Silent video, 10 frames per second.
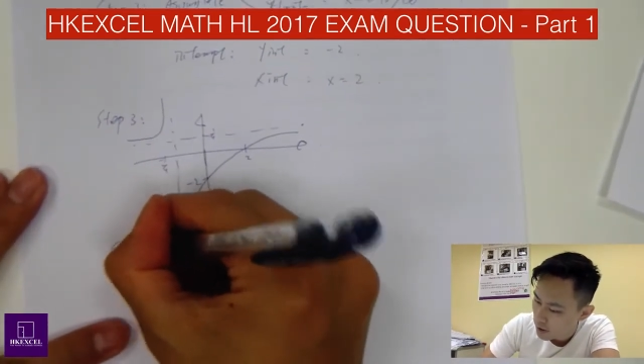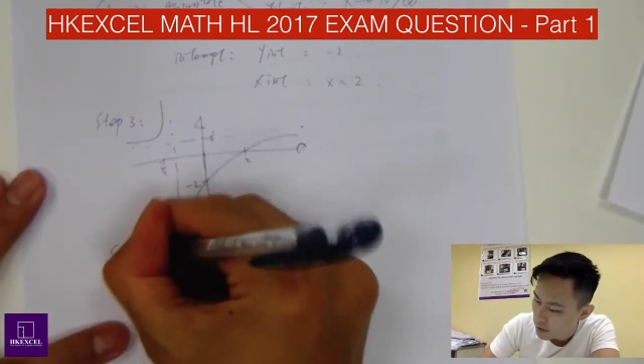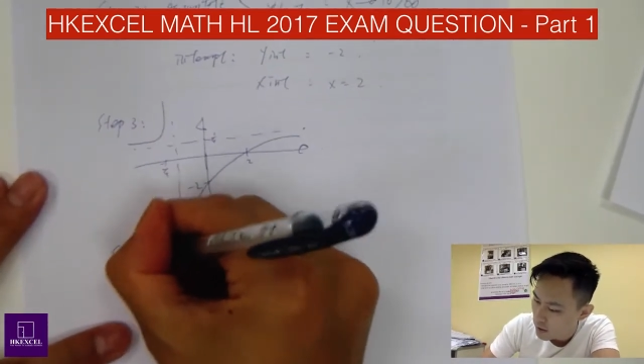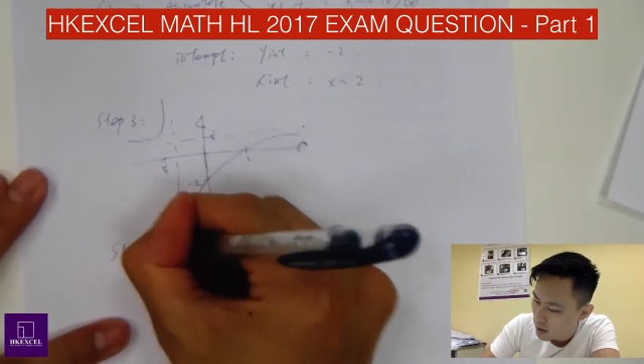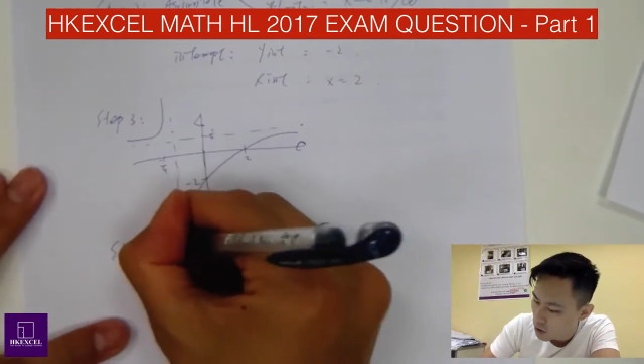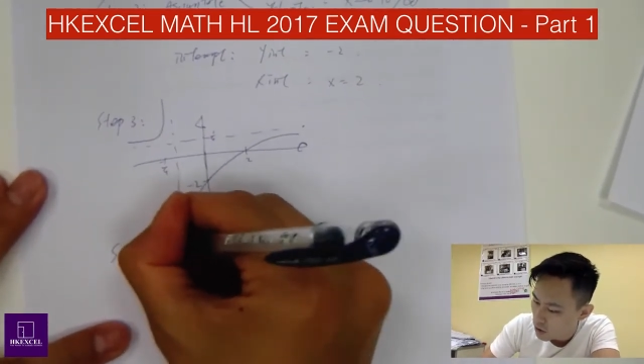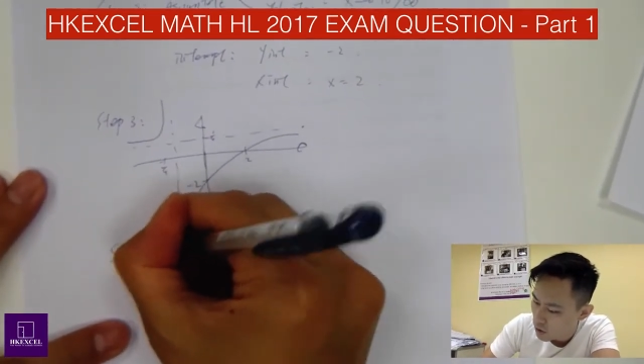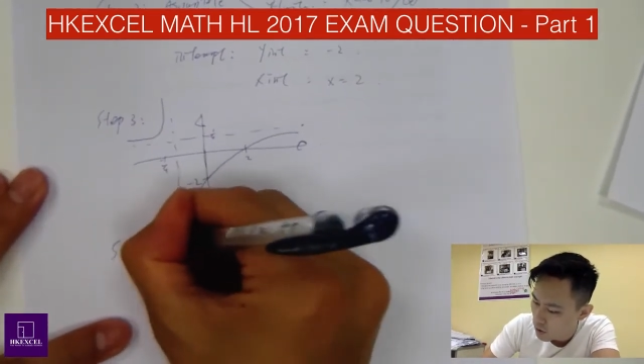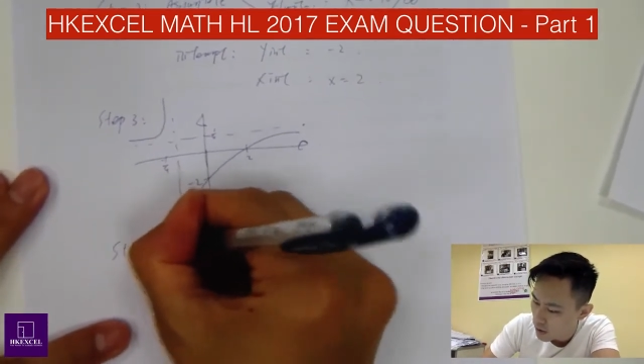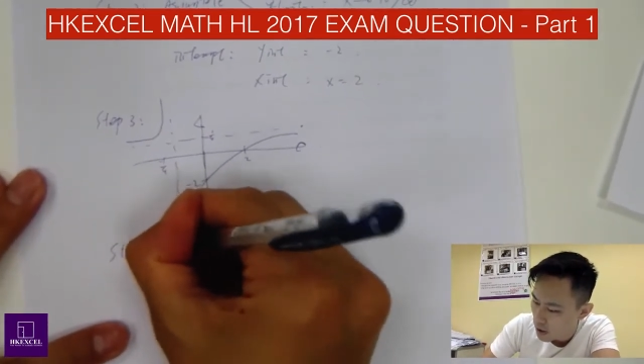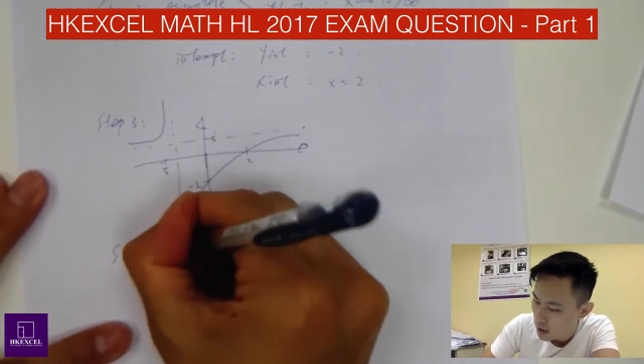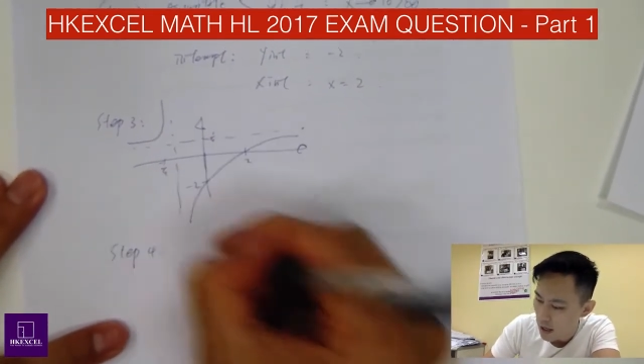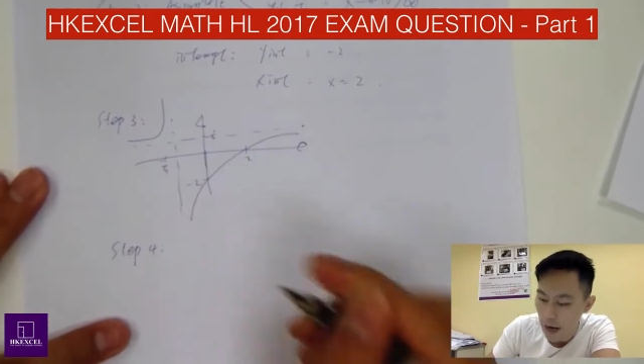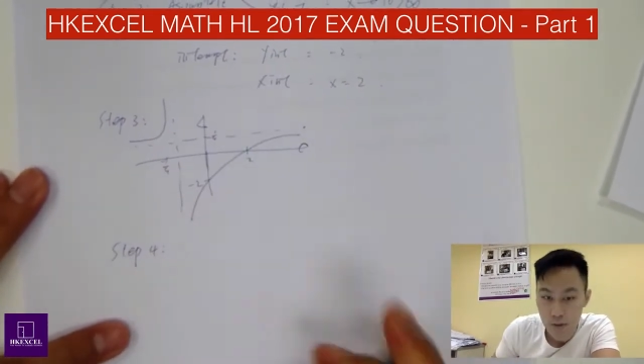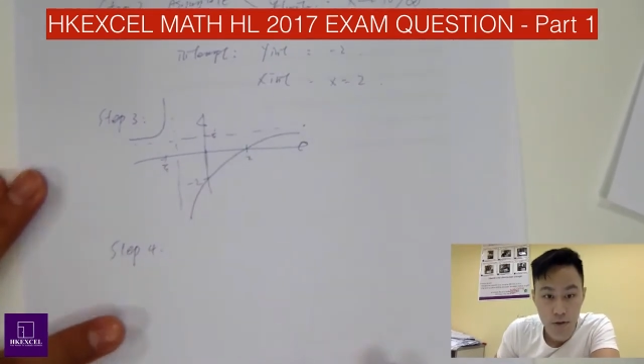then you do the
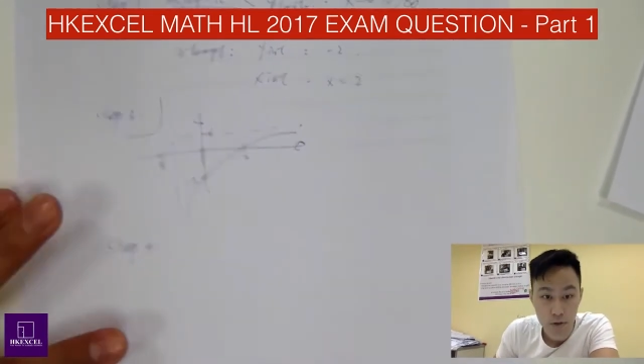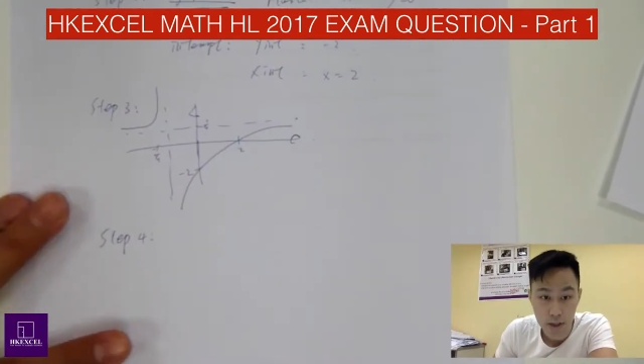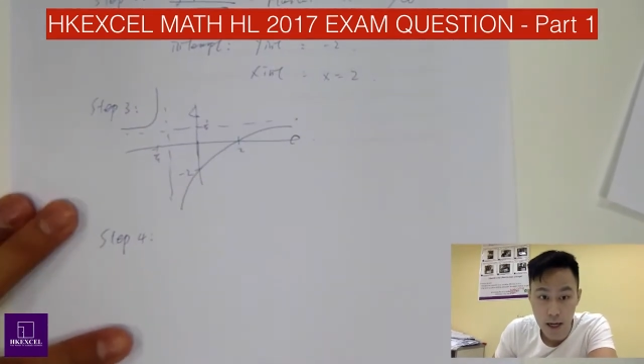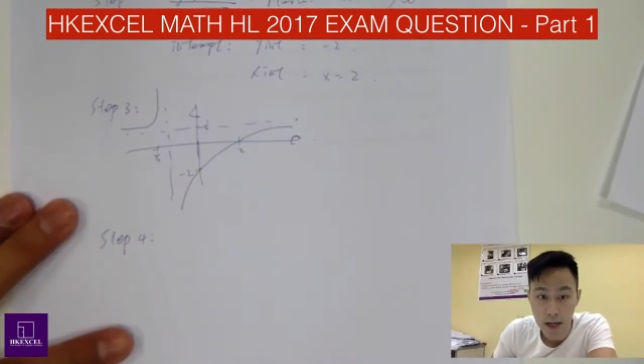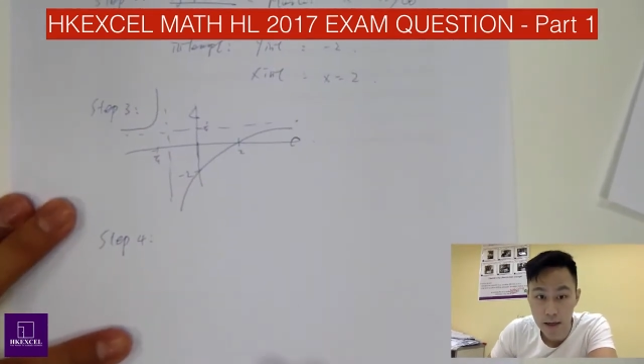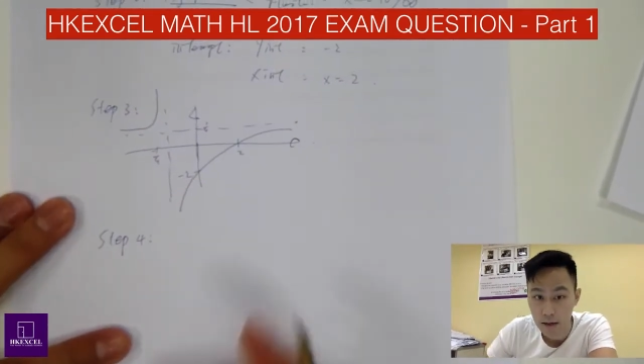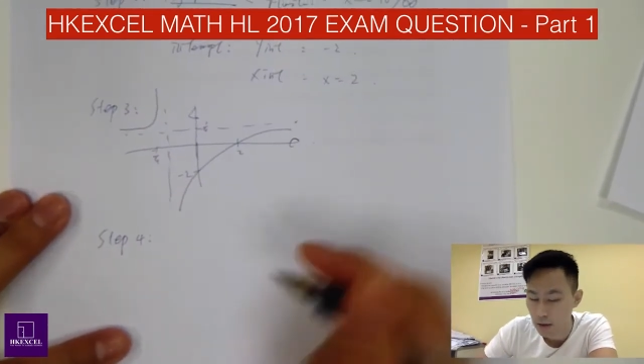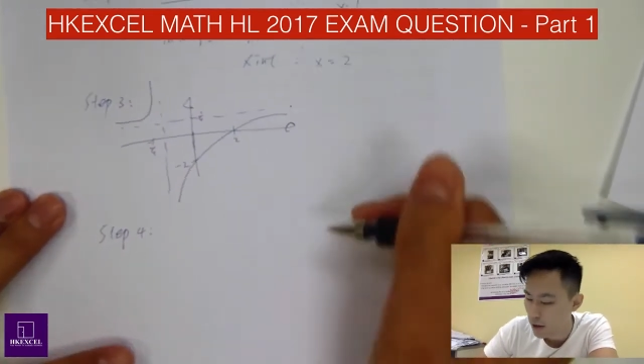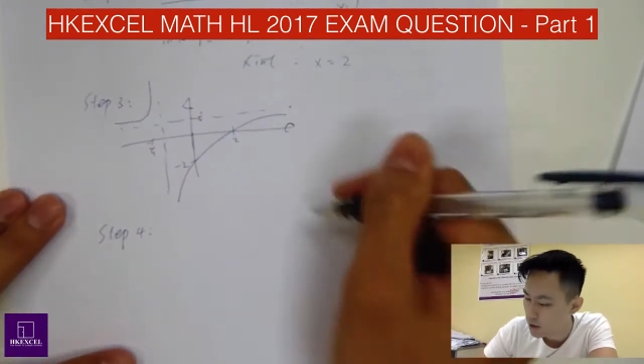absolute sign, okay?